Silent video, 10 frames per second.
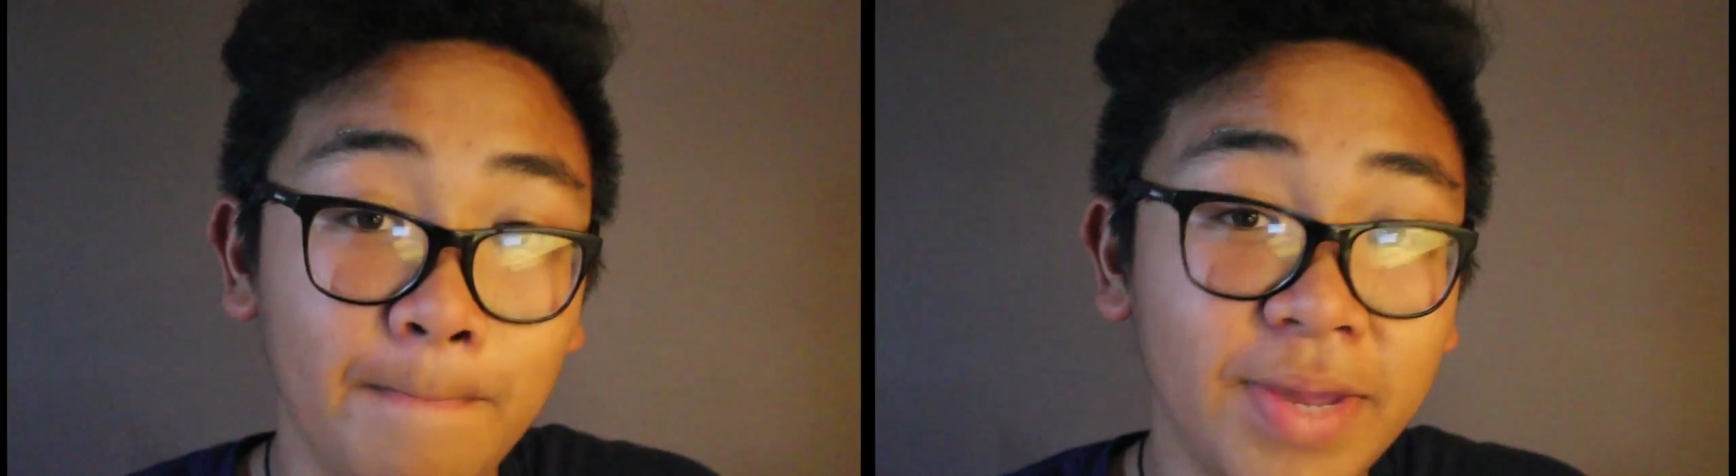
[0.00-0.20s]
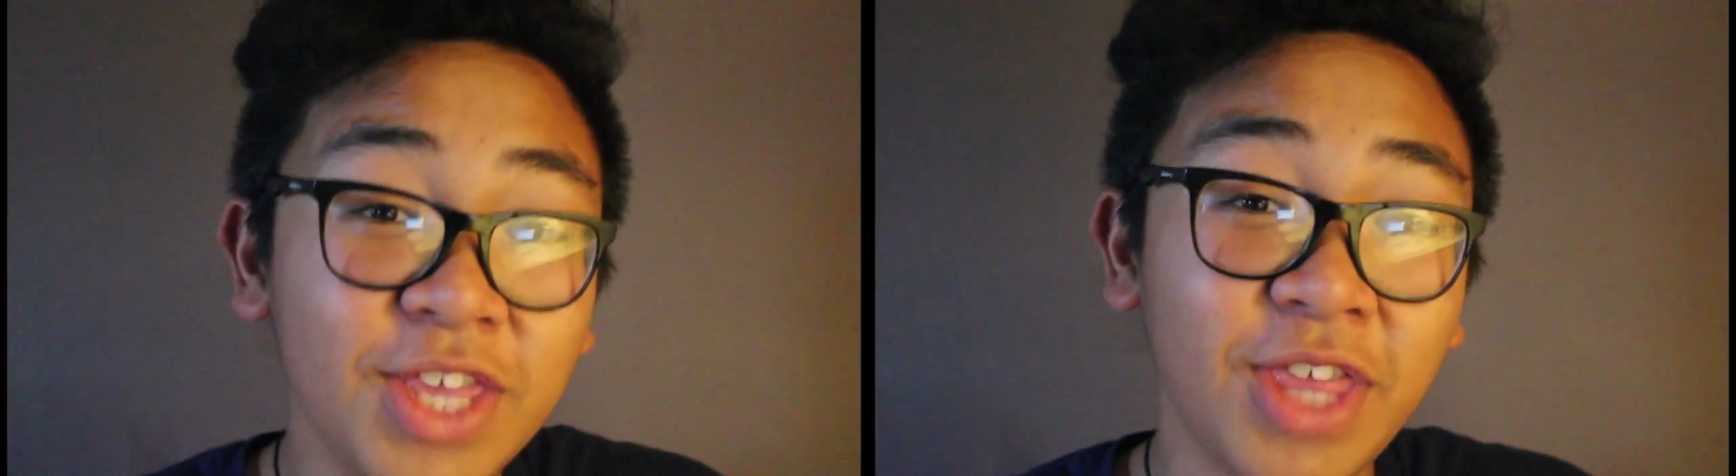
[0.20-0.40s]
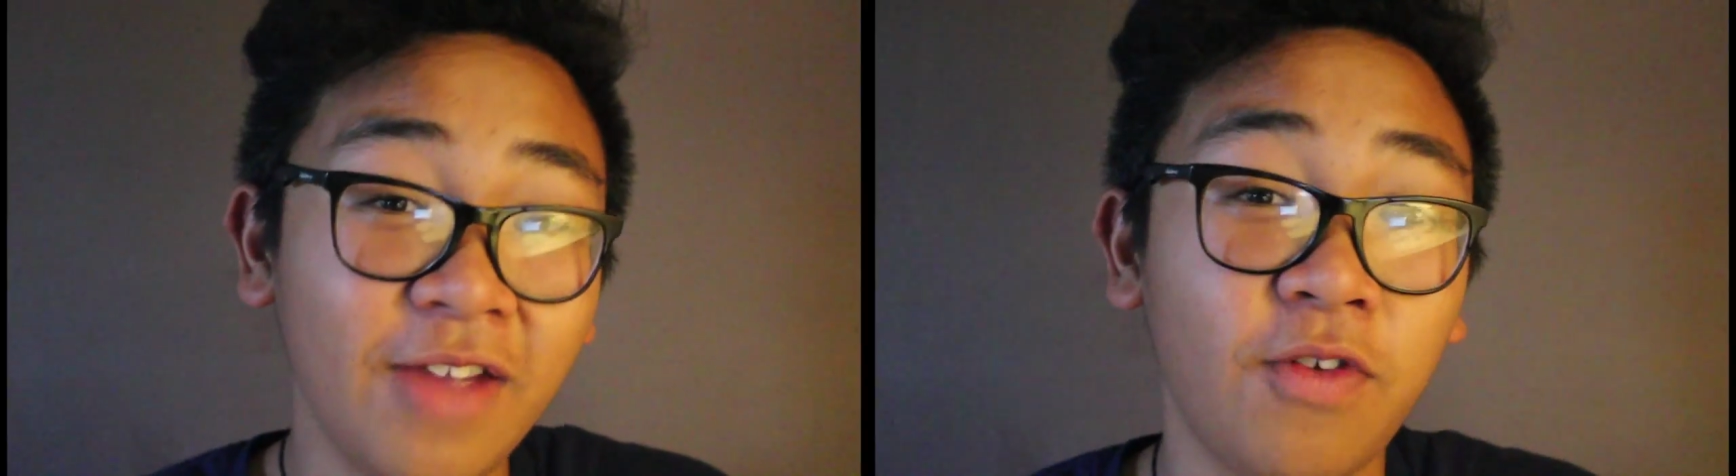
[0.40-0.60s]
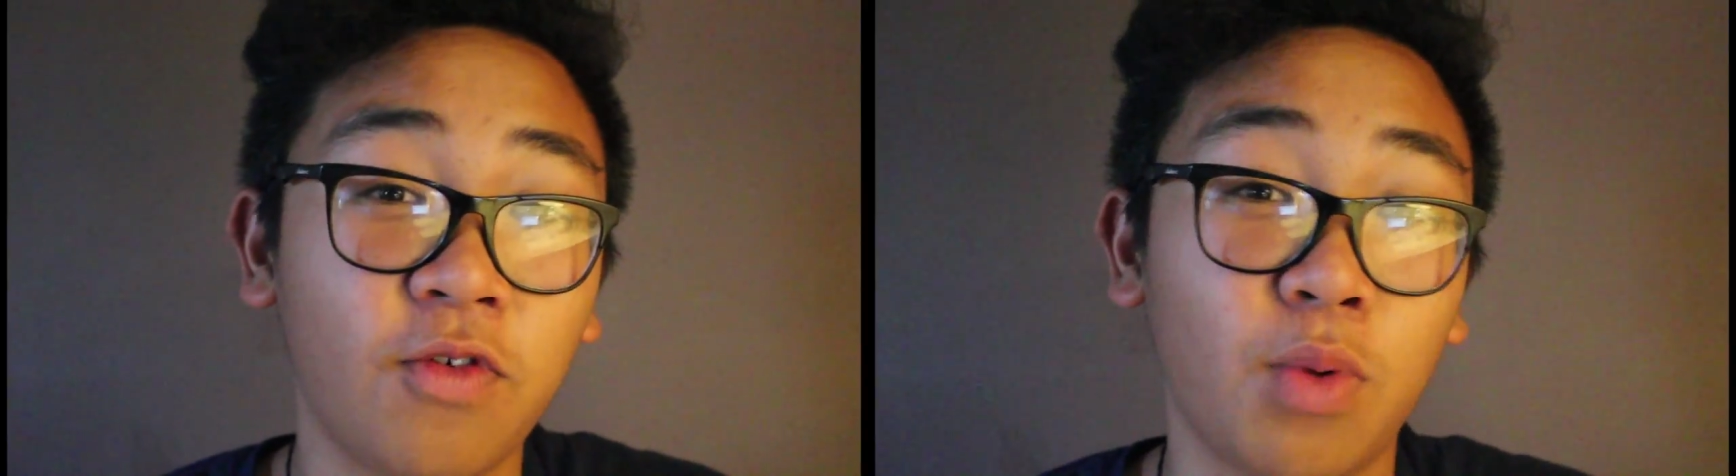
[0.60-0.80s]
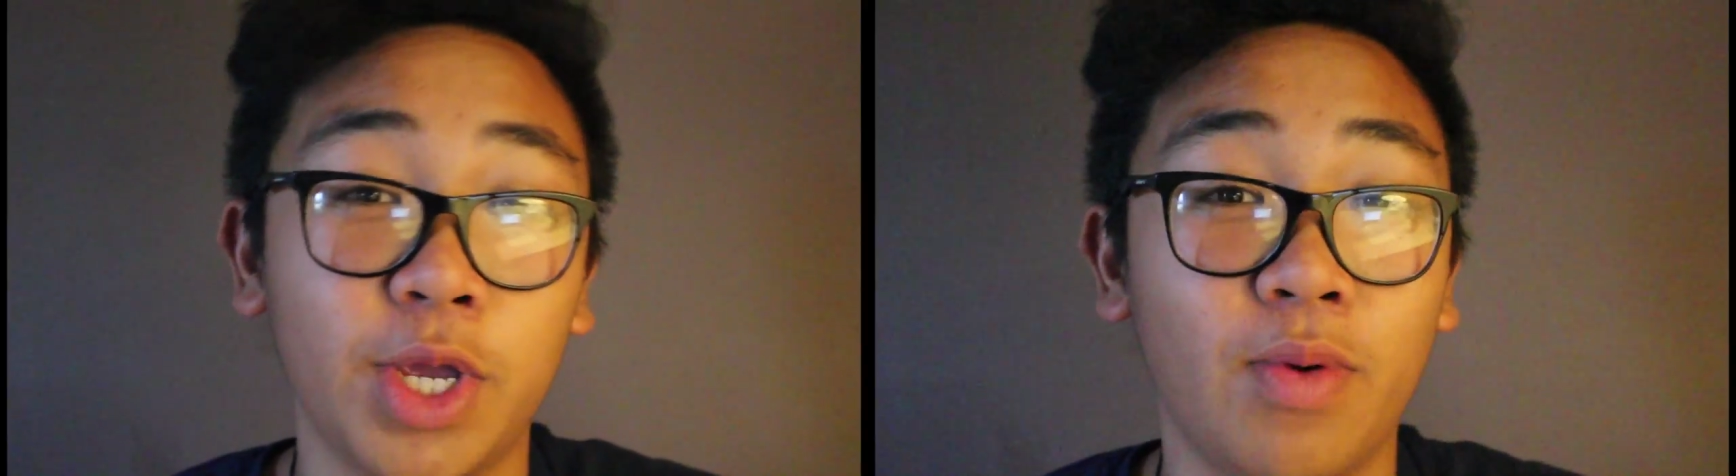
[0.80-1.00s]
Be thankful
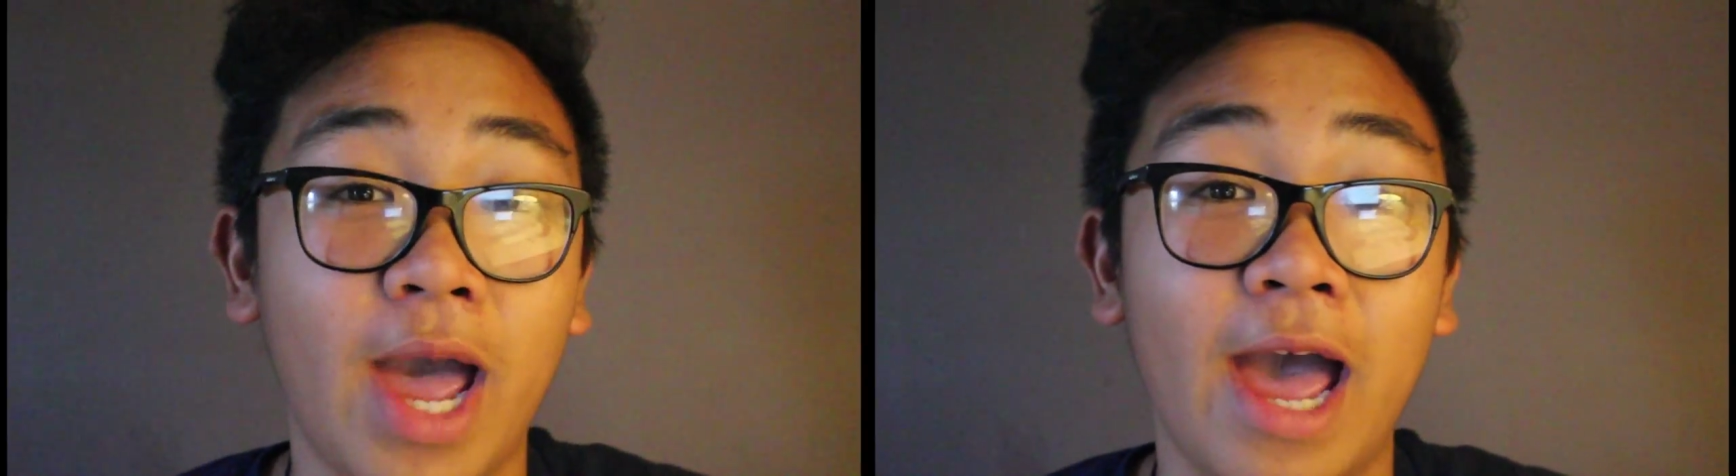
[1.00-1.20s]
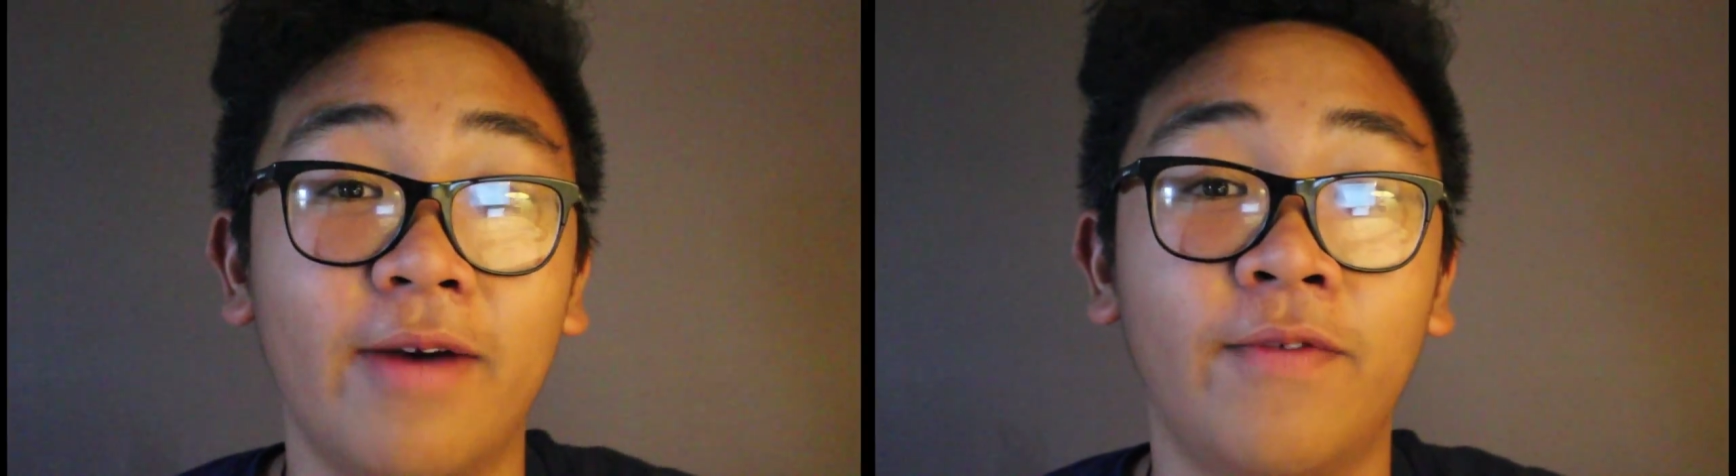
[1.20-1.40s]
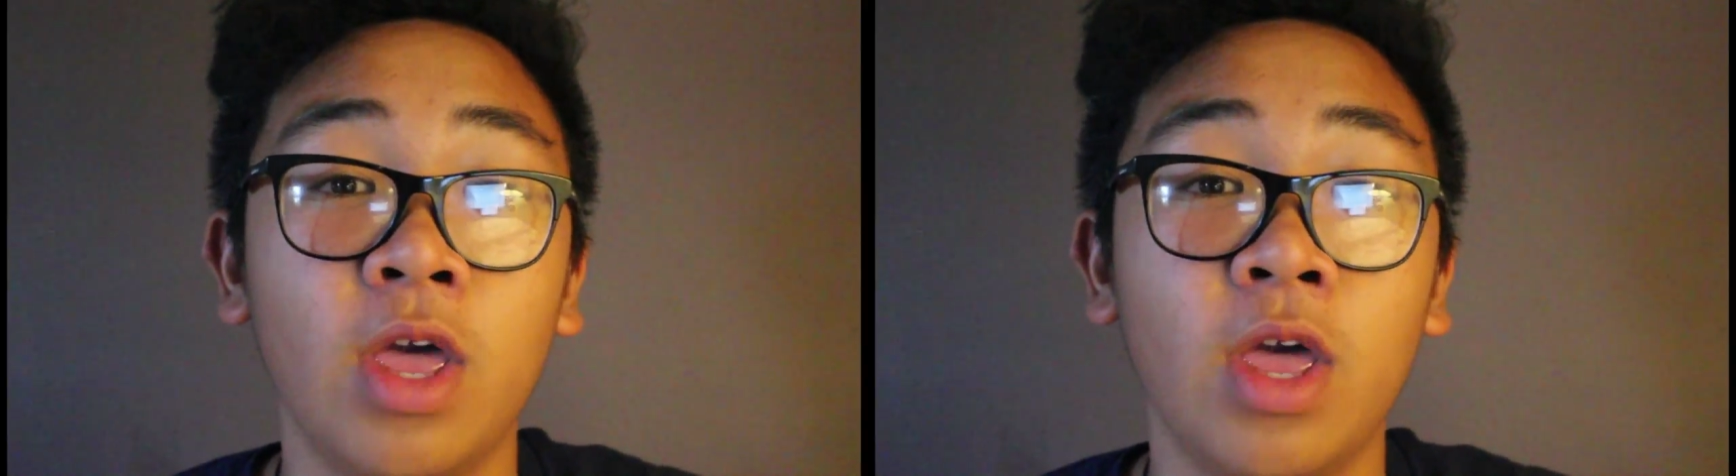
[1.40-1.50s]
for what you have